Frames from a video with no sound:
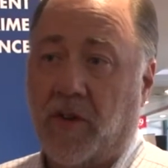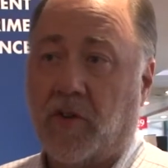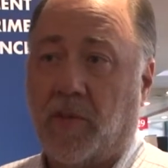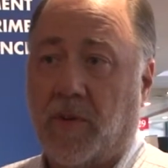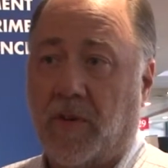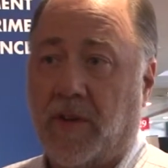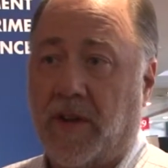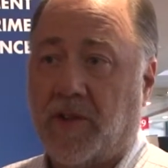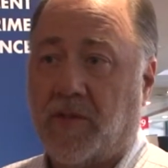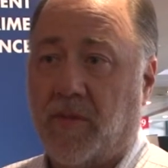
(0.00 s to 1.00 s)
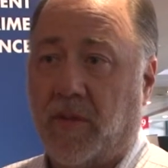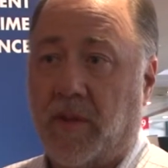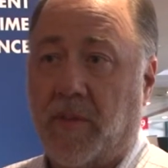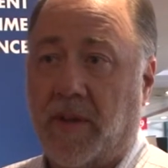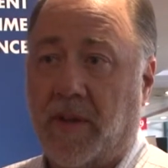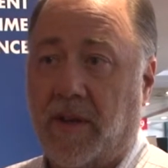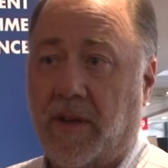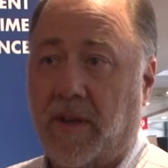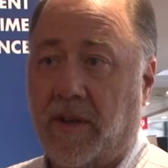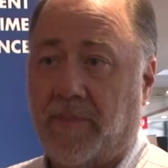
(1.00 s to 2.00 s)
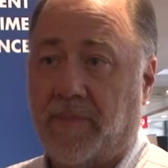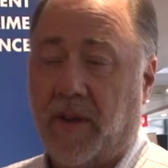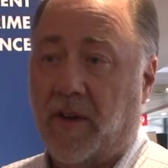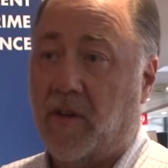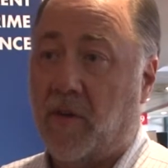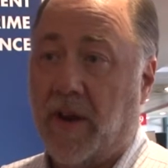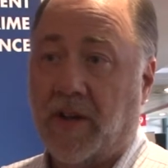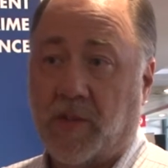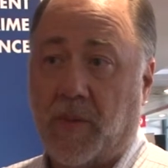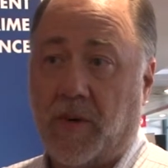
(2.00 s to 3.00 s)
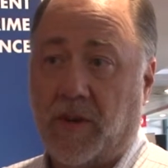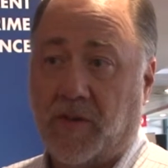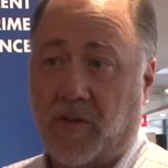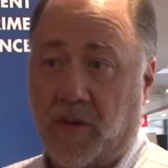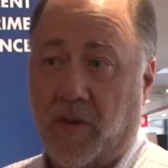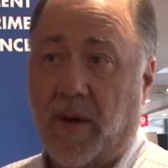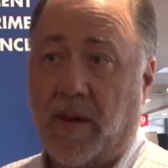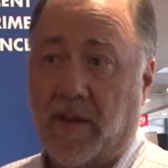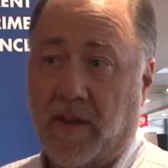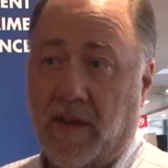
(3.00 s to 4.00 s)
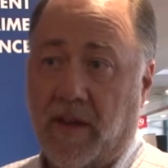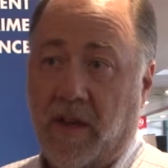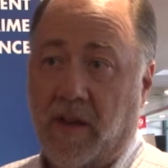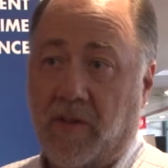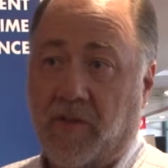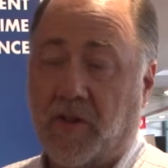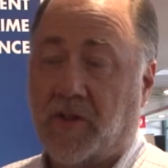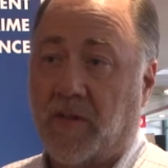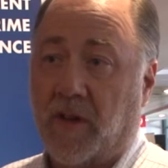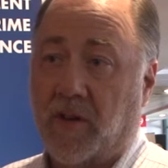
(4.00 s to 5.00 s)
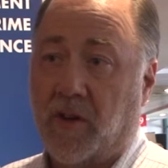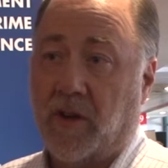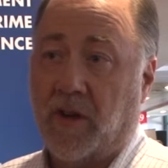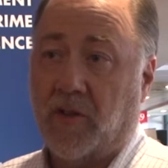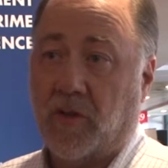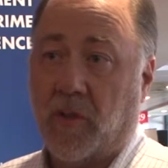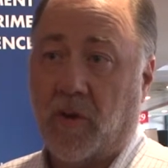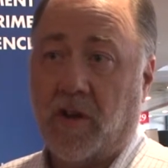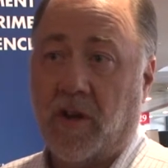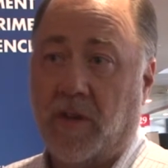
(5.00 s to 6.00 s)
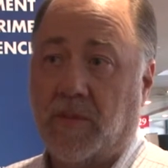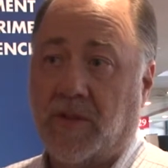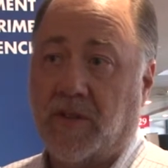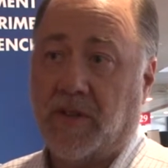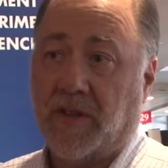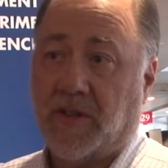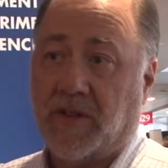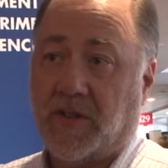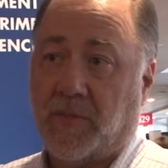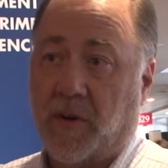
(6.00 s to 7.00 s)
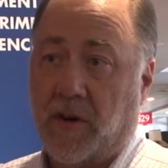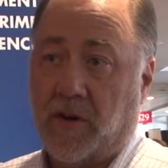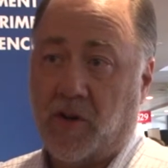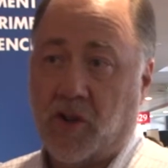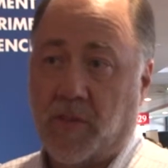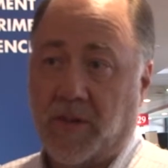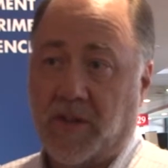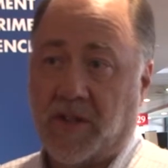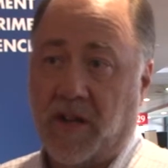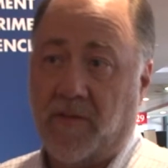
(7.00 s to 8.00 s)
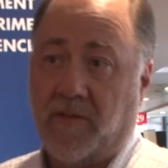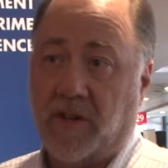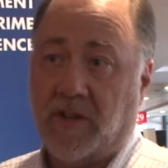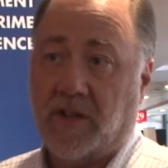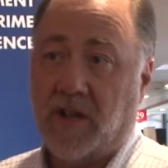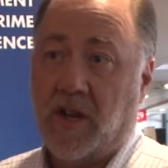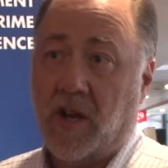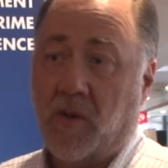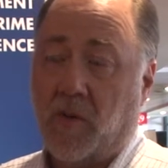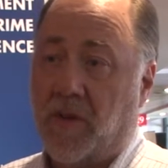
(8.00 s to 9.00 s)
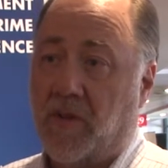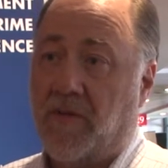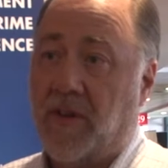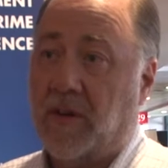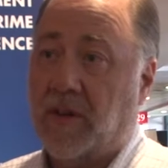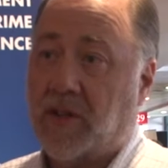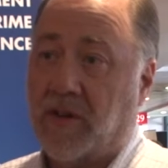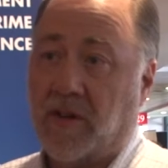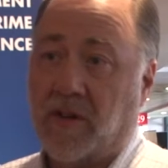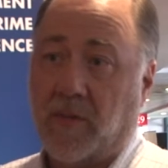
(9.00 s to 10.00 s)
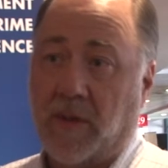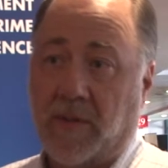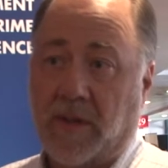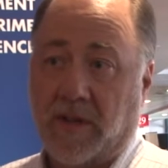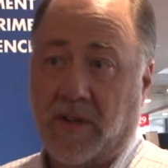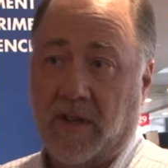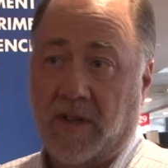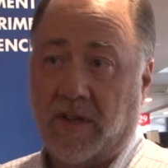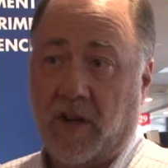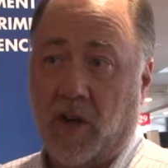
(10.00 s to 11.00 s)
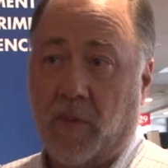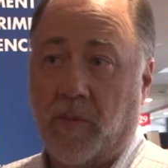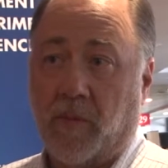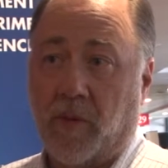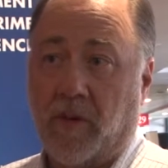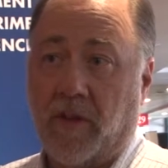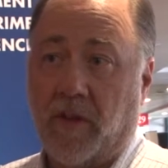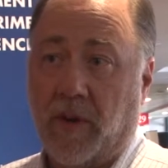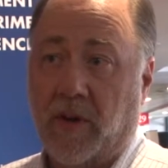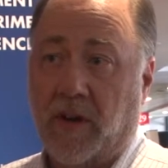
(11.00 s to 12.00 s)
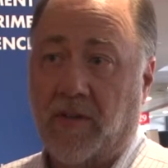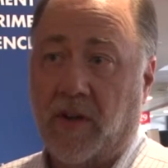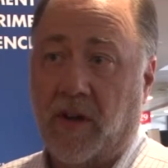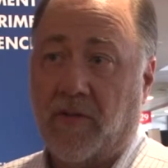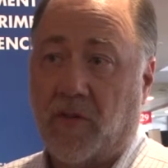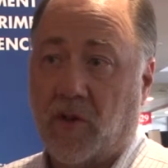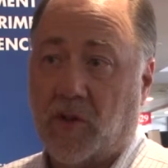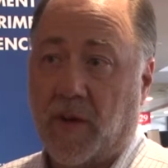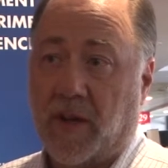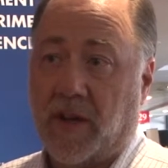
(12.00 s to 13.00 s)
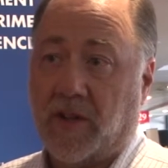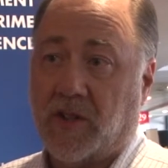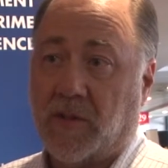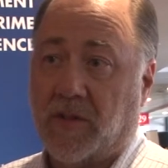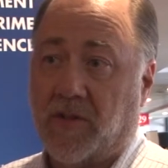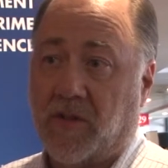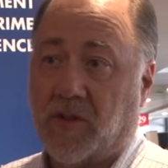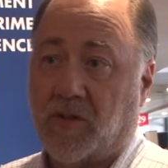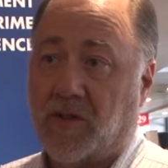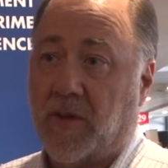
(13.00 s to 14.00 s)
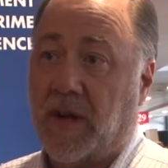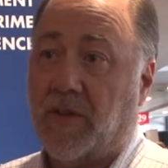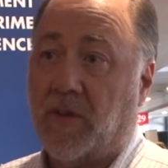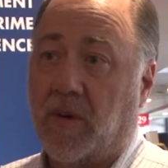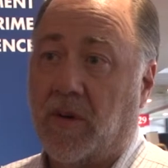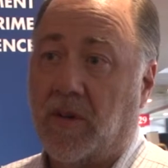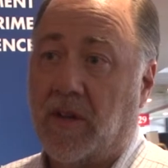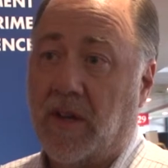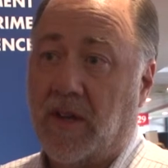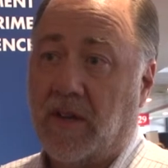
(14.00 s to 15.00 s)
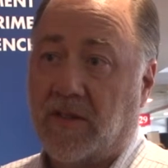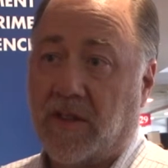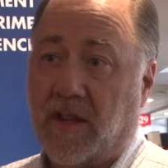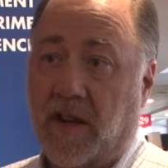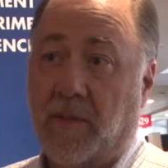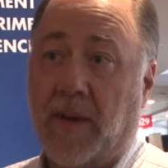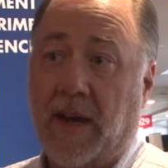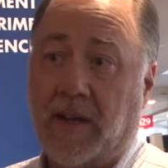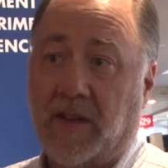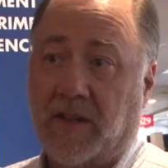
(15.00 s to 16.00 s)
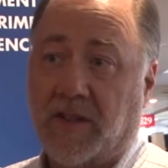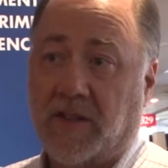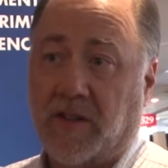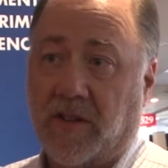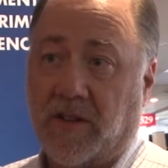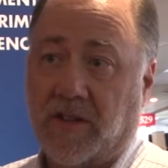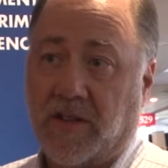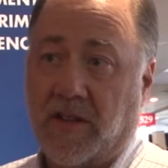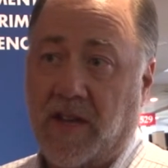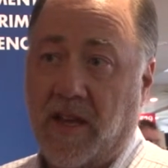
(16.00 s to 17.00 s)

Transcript: Interpol has really been a great experience for UL. First of all, Interpol comes to this partnership and this conference with a very strong commitment to help improve the ability of law enforcement and customs officials around the world to combat illicit goods.